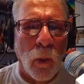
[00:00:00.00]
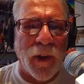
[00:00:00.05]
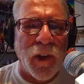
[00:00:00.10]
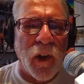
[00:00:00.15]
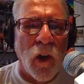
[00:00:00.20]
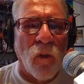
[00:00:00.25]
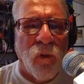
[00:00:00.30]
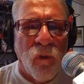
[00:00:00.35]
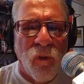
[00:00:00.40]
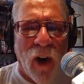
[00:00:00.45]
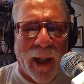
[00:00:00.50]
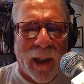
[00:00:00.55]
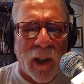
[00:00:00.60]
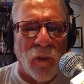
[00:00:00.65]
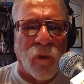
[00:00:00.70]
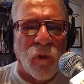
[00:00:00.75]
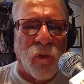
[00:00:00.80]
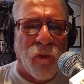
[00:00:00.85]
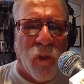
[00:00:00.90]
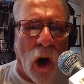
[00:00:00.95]
with your
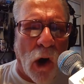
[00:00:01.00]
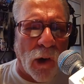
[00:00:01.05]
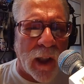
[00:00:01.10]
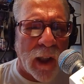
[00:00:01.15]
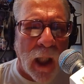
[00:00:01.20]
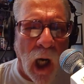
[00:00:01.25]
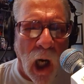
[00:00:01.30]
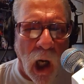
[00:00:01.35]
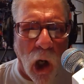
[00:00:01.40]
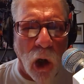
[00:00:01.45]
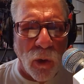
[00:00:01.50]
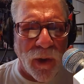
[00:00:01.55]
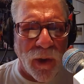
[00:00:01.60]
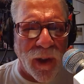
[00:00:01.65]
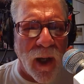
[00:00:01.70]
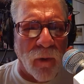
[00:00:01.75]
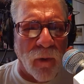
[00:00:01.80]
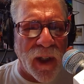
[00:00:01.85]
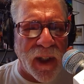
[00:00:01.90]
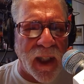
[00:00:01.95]
fucking fur coat and
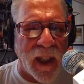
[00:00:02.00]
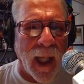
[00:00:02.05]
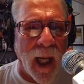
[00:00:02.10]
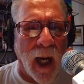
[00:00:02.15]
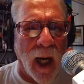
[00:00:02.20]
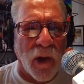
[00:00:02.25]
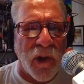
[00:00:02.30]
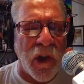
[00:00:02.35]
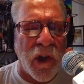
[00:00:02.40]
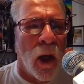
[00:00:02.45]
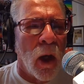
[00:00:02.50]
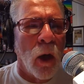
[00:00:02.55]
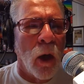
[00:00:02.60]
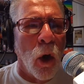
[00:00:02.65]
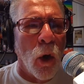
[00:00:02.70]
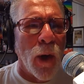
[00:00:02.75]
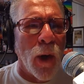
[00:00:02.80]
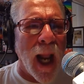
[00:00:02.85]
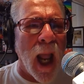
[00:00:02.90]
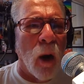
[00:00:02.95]
everything else.
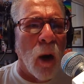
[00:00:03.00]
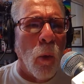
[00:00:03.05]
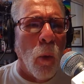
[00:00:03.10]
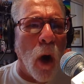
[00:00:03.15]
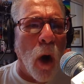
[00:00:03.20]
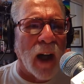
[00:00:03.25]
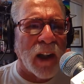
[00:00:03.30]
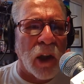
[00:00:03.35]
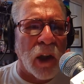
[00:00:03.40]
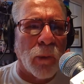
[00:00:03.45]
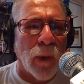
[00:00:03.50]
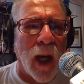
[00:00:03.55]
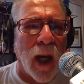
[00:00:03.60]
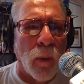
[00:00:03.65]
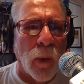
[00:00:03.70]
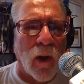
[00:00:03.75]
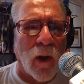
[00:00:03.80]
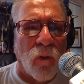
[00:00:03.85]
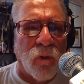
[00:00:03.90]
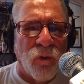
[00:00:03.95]
Who the hell walks around
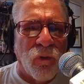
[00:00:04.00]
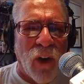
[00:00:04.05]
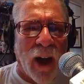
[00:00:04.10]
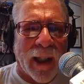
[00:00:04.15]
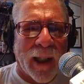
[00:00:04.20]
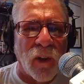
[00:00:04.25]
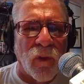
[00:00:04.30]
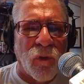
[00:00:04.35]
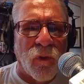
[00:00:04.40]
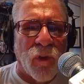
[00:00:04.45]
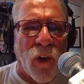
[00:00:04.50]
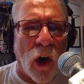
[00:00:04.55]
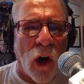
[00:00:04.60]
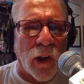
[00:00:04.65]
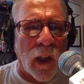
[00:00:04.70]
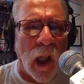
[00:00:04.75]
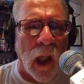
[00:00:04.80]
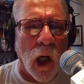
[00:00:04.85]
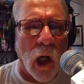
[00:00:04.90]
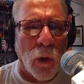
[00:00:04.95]
with a fucking fur
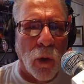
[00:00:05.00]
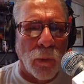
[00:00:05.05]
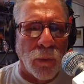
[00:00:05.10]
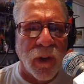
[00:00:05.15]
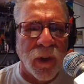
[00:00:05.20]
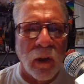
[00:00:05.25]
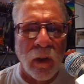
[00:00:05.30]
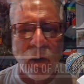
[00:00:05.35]
coat?